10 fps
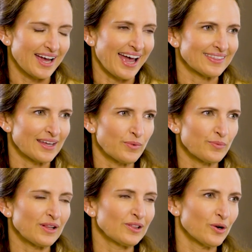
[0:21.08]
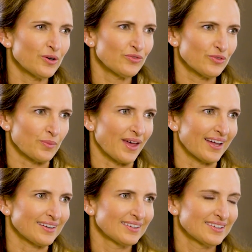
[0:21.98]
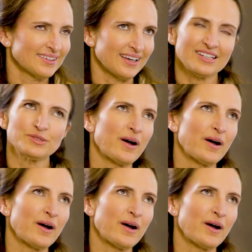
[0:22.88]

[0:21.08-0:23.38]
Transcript: And then when we learn from that, it is